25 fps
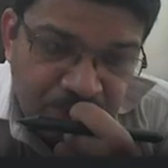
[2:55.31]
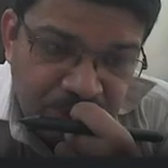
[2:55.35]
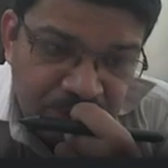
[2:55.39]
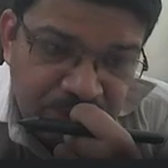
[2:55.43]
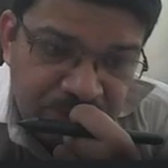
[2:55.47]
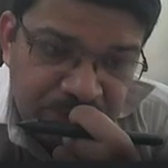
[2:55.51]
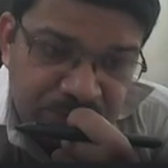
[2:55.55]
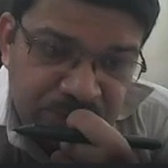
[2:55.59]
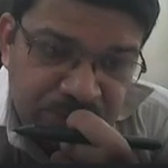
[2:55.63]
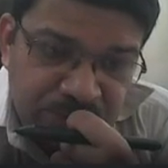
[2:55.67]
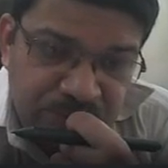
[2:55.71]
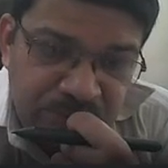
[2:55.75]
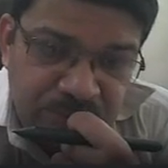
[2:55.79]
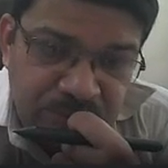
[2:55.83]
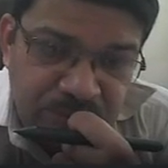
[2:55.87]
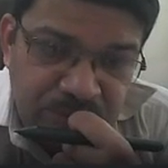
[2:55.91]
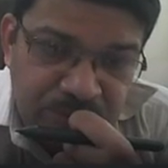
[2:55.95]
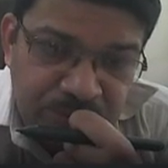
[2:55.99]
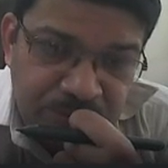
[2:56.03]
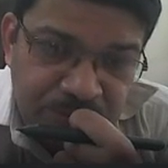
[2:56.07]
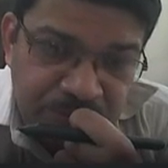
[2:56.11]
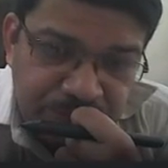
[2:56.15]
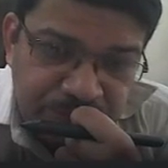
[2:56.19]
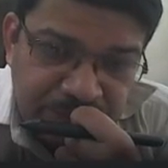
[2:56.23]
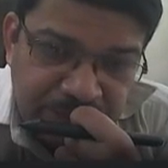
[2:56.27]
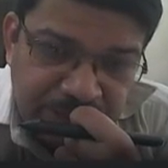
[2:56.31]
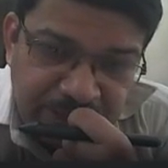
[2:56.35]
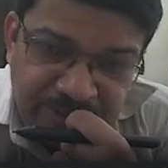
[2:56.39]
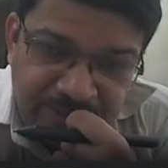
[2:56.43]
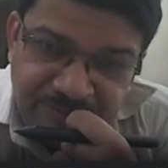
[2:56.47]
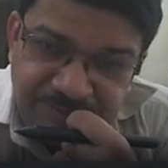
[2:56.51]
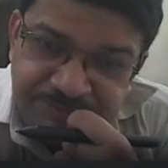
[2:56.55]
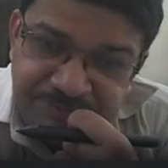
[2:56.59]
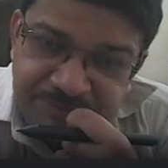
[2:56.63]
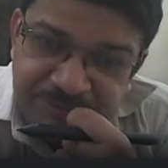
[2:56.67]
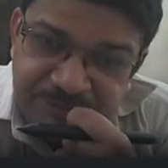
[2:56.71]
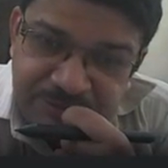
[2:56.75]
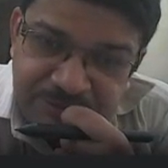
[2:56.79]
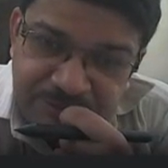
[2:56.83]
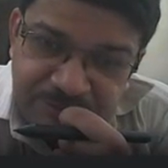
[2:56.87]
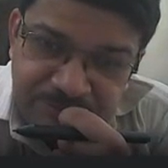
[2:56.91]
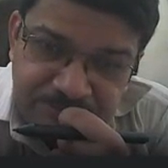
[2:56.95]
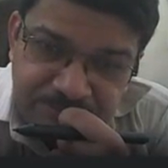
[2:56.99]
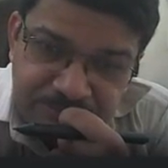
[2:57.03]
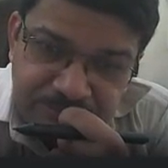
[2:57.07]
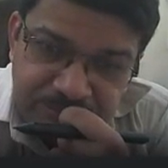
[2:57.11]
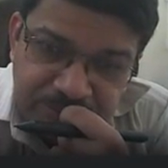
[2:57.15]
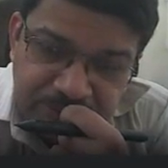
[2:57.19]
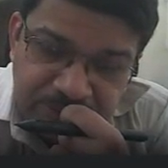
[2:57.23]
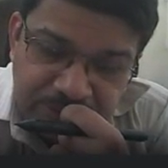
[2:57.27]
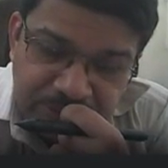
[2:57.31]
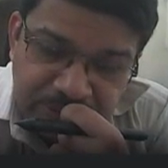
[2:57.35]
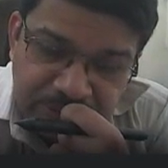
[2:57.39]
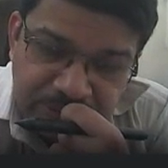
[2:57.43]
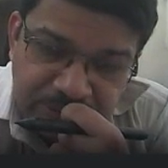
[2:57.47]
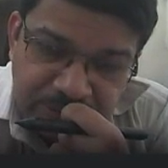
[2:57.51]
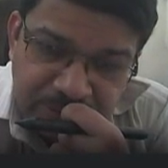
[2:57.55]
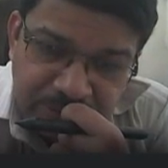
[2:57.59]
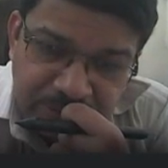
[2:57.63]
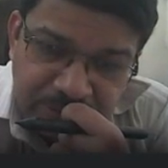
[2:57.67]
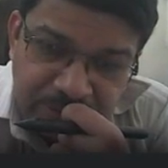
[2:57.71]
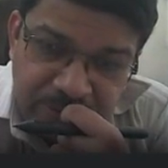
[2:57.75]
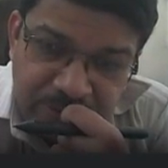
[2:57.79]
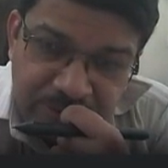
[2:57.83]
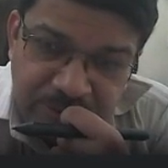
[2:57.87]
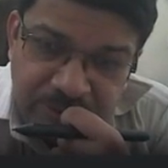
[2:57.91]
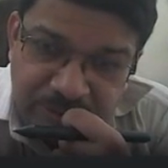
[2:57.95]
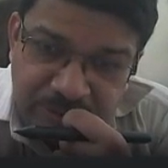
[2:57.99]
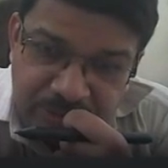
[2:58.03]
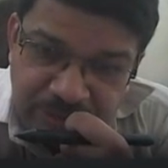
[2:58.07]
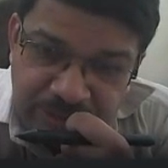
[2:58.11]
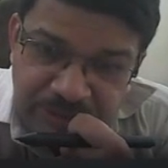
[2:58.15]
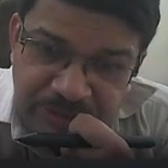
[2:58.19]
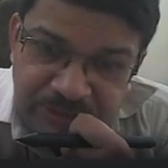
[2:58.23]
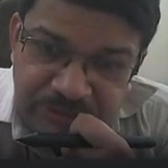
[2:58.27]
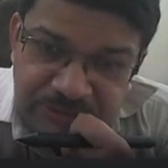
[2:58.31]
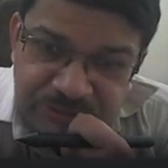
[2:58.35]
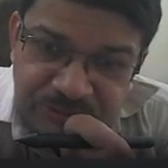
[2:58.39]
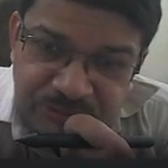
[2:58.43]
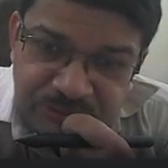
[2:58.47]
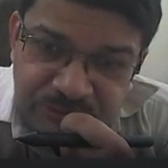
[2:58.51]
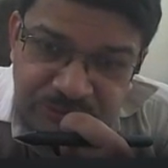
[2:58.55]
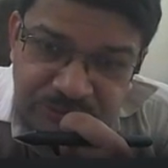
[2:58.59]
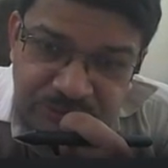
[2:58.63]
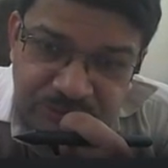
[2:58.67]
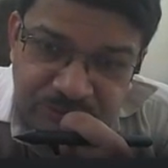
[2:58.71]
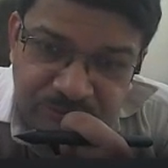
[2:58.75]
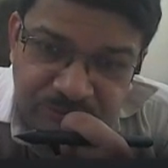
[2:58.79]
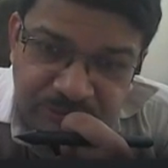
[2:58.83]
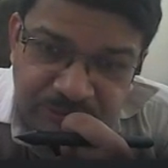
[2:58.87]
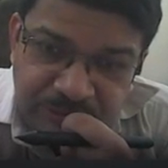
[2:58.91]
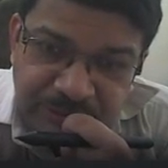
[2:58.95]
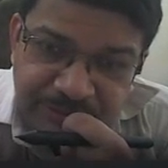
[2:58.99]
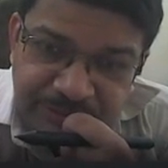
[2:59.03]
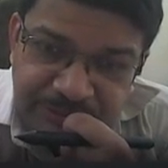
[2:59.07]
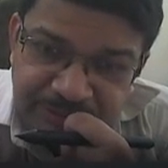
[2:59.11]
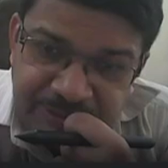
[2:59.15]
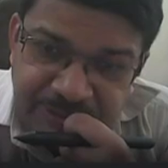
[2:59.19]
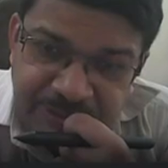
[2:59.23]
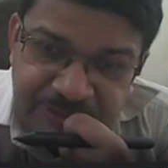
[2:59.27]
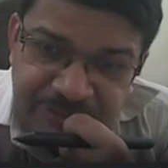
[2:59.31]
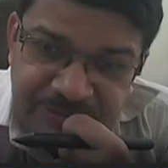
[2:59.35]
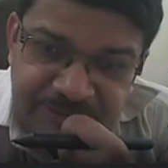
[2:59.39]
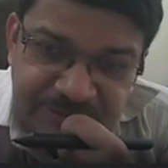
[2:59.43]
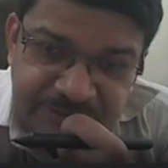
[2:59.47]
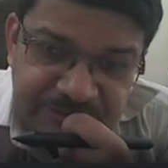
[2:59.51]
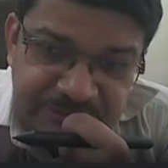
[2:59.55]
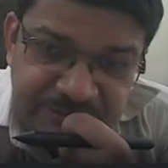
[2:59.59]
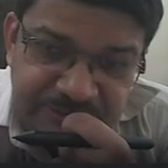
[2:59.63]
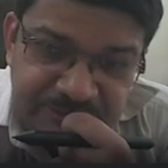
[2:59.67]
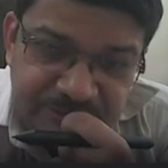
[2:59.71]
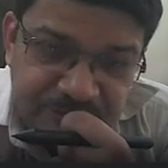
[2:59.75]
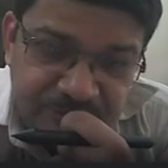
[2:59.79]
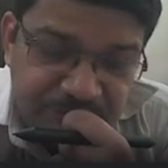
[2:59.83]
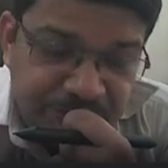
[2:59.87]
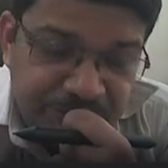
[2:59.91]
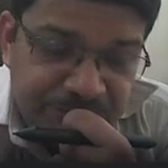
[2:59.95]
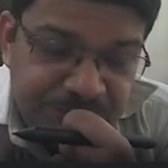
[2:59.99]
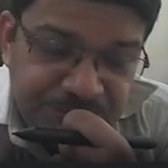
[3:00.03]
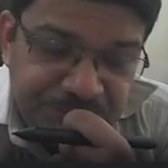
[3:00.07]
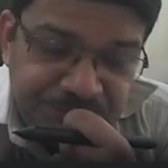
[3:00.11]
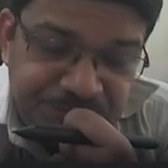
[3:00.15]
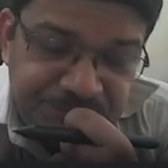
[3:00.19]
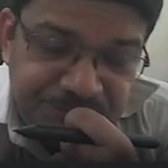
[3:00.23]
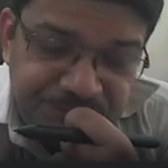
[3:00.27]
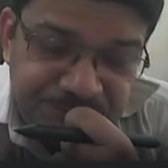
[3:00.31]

So do you have IS 1893 with you?